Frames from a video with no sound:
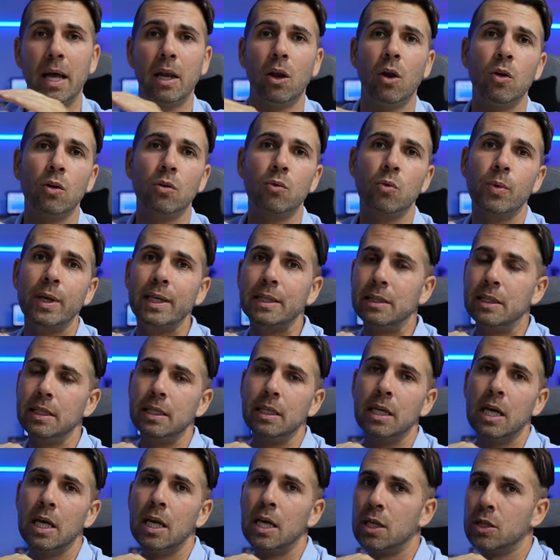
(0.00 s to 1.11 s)
along with
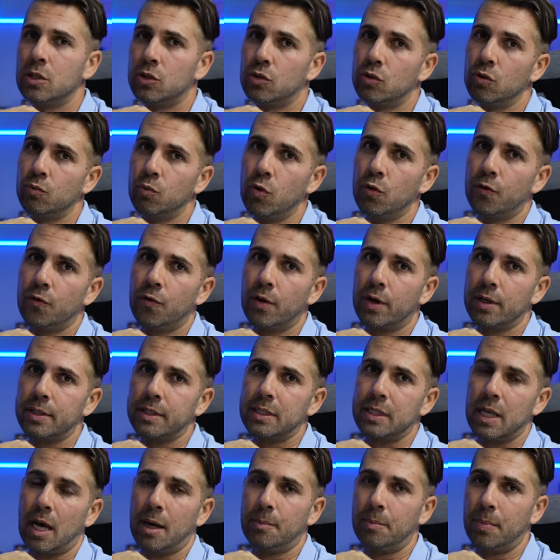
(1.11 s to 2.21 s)
the subwoofer
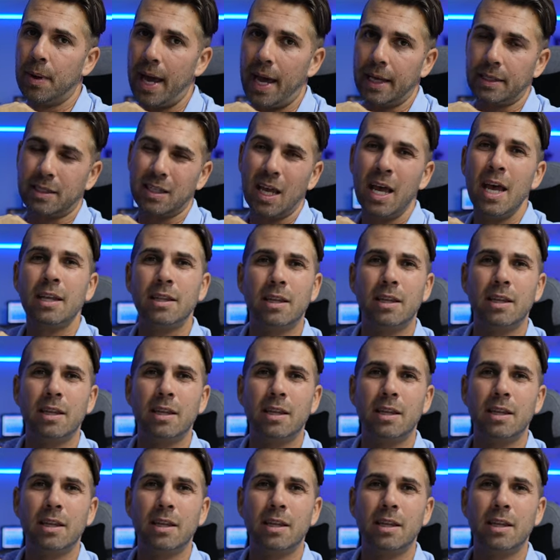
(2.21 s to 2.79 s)
sub 8.